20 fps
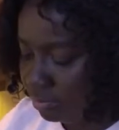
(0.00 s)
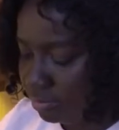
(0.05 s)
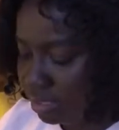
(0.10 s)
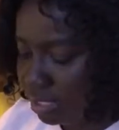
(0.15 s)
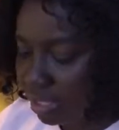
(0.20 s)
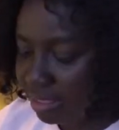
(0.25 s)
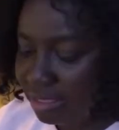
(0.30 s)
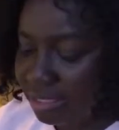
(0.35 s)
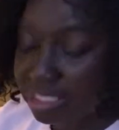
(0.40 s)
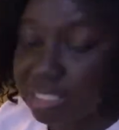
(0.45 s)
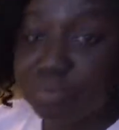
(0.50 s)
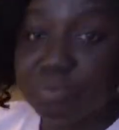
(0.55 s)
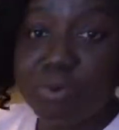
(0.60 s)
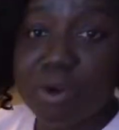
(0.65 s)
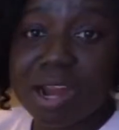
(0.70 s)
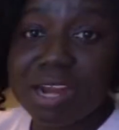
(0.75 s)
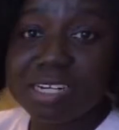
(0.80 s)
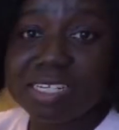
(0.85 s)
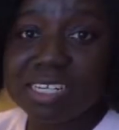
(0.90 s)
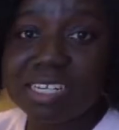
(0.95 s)
And this
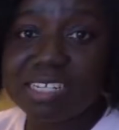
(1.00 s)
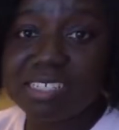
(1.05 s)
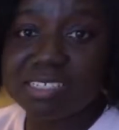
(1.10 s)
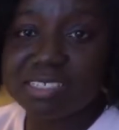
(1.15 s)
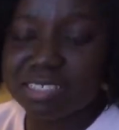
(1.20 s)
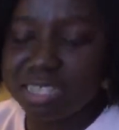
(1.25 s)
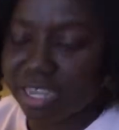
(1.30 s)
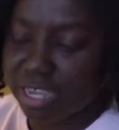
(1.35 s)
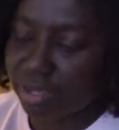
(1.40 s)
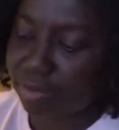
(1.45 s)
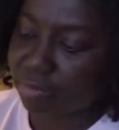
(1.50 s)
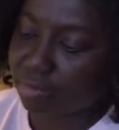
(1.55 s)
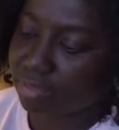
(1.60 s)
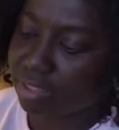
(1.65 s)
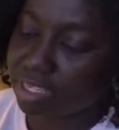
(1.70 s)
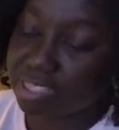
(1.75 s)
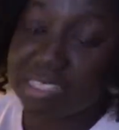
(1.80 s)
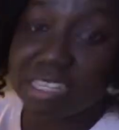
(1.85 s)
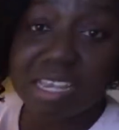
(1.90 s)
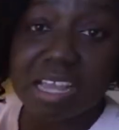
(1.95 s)
brand is
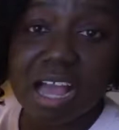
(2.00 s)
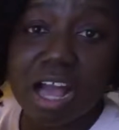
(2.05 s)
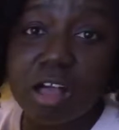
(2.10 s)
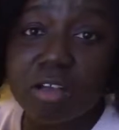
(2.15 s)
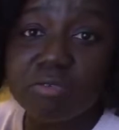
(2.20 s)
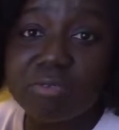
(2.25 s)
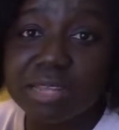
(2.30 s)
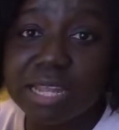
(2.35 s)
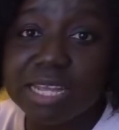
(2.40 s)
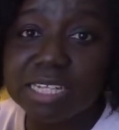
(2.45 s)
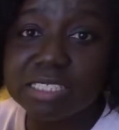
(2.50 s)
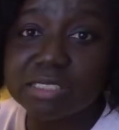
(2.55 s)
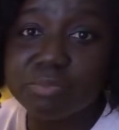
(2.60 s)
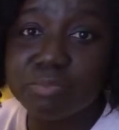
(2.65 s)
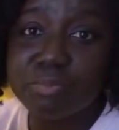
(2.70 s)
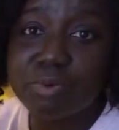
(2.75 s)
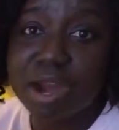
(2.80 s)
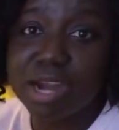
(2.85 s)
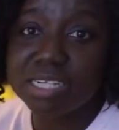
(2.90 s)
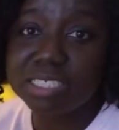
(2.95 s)
there's the Kaufland
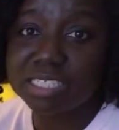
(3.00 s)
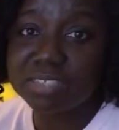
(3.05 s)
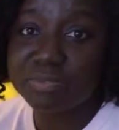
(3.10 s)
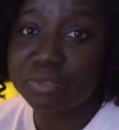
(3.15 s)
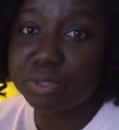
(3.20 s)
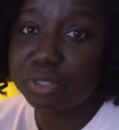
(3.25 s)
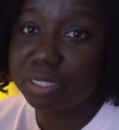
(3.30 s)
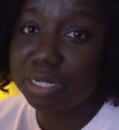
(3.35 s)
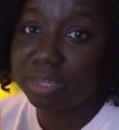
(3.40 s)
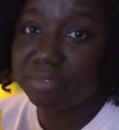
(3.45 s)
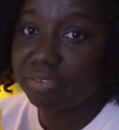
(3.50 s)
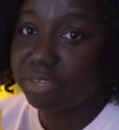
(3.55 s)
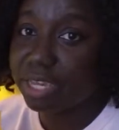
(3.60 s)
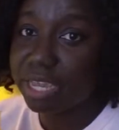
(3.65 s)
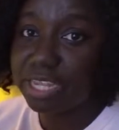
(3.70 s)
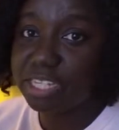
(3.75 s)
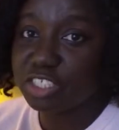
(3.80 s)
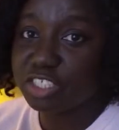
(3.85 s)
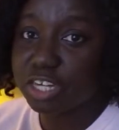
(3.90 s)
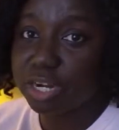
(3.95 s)
brand. If you live
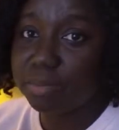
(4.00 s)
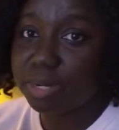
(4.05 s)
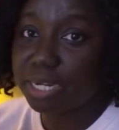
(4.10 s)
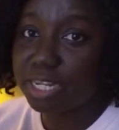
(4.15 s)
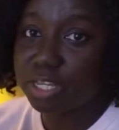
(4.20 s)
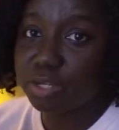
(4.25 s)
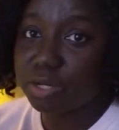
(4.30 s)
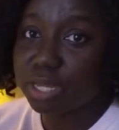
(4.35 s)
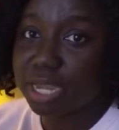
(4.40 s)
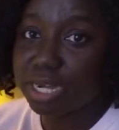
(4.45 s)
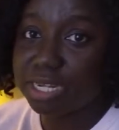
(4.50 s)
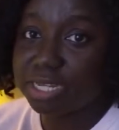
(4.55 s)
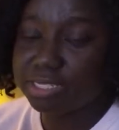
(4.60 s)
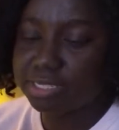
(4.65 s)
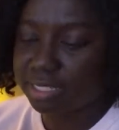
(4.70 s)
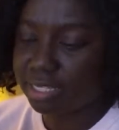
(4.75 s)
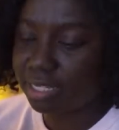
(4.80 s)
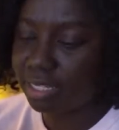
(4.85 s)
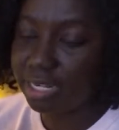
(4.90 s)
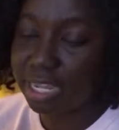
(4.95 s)
here in Germany, you can
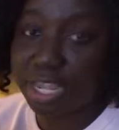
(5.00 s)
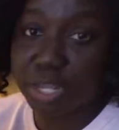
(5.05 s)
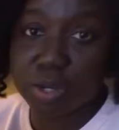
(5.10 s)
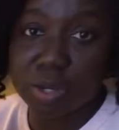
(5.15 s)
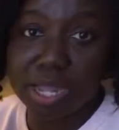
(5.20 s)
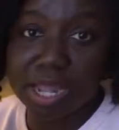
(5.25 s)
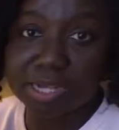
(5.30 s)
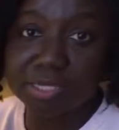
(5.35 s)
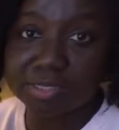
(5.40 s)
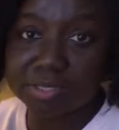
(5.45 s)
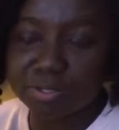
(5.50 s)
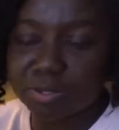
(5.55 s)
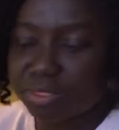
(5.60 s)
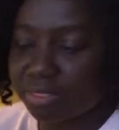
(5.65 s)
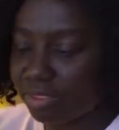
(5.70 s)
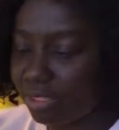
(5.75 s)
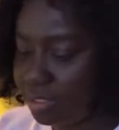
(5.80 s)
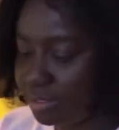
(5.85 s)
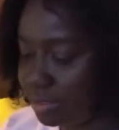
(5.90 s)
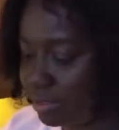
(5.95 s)
easily lay your hands
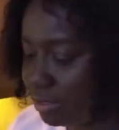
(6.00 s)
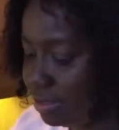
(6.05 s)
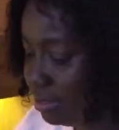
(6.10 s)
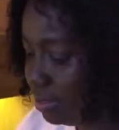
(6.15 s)
on this.